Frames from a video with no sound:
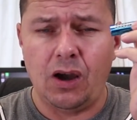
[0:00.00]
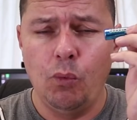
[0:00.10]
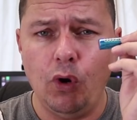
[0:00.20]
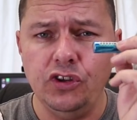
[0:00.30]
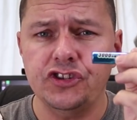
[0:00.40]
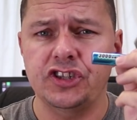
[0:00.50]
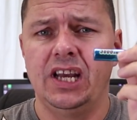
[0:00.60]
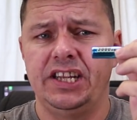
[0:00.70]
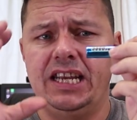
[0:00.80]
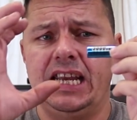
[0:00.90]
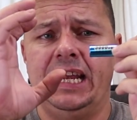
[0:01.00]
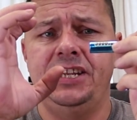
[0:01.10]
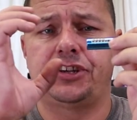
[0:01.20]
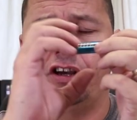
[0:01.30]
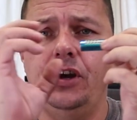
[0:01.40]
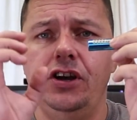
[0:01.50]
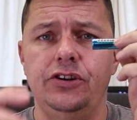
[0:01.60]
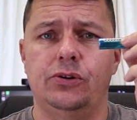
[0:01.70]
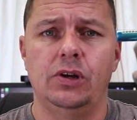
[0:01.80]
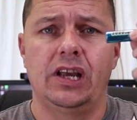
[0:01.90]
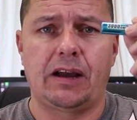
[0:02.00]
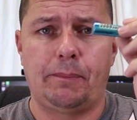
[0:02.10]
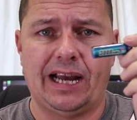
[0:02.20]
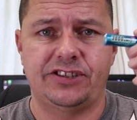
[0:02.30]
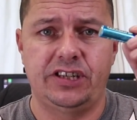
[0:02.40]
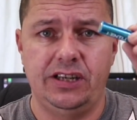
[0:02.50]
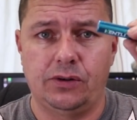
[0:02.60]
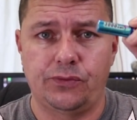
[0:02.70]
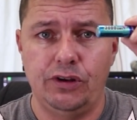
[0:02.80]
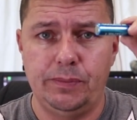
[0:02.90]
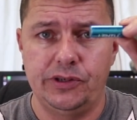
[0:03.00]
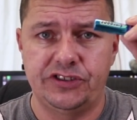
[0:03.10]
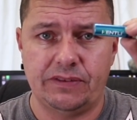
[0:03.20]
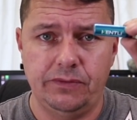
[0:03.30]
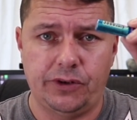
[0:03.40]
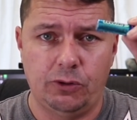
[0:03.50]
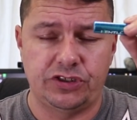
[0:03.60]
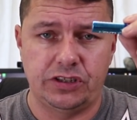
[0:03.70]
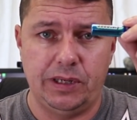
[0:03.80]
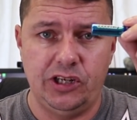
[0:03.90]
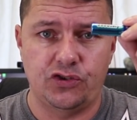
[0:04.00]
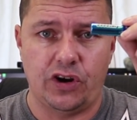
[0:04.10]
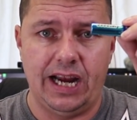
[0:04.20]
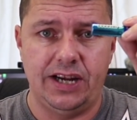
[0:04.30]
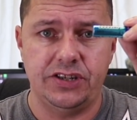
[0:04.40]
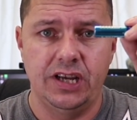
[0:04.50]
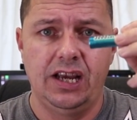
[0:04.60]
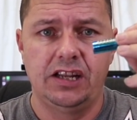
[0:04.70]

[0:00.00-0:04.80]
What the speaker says: Once the internal capacity of 3.7 volts has been drained,